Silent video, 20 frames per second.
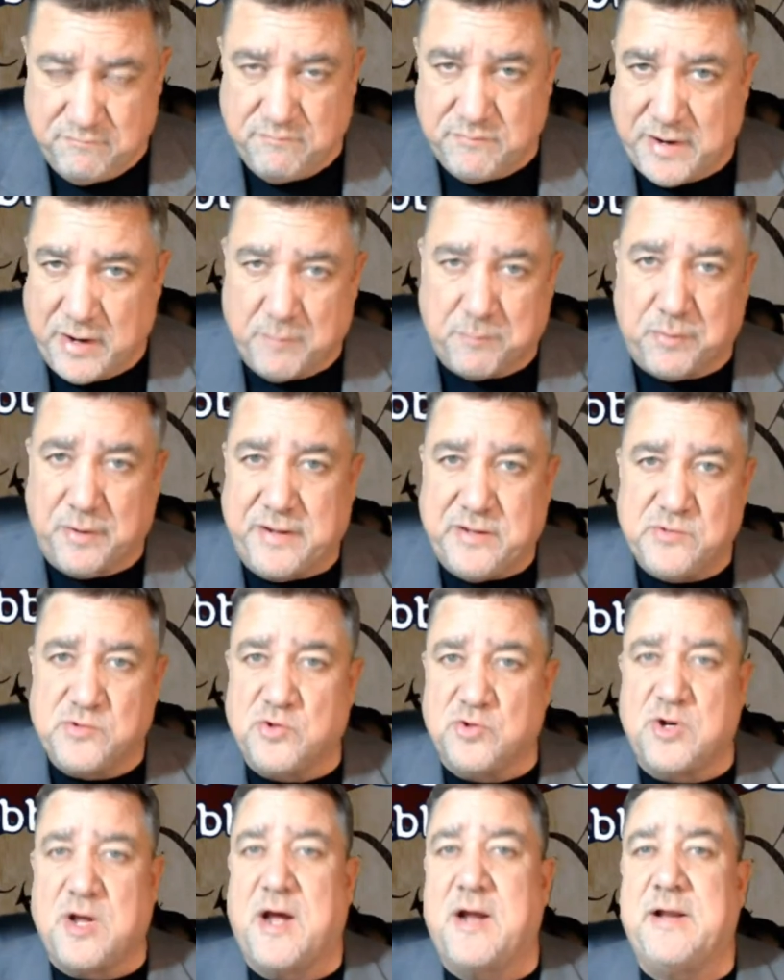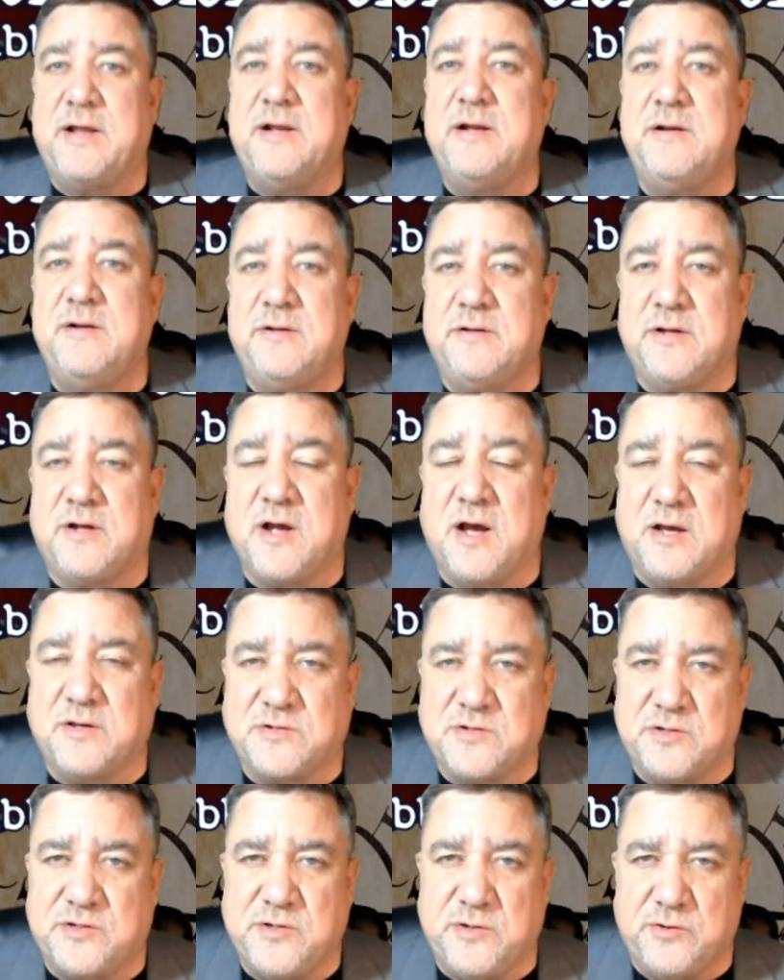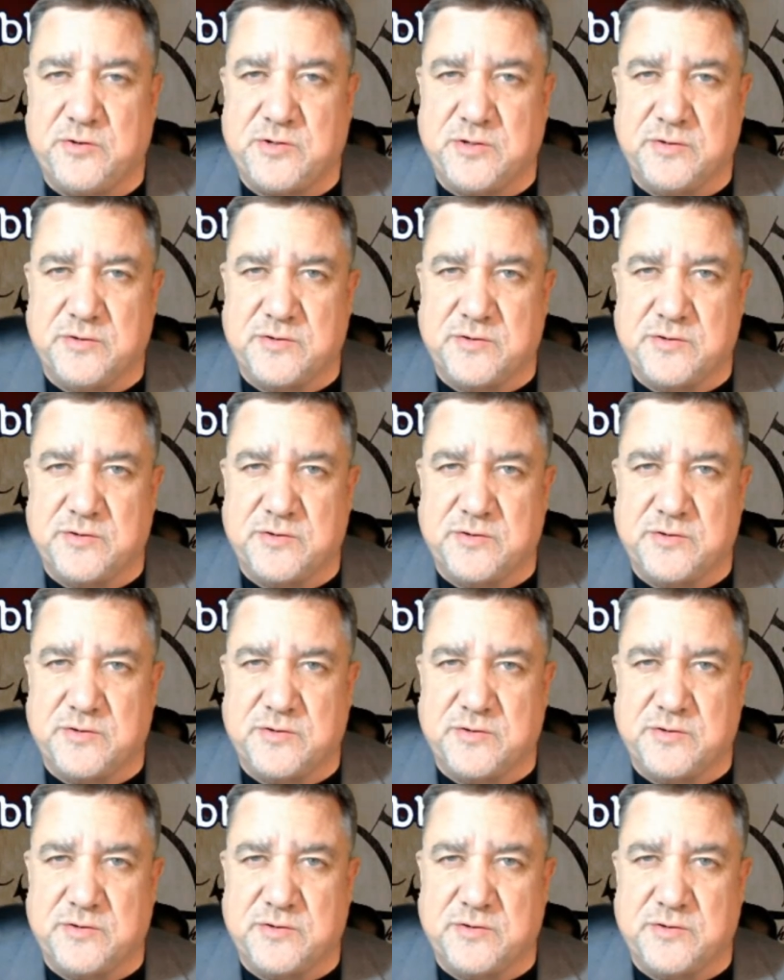Airplanes are not in the Constitution.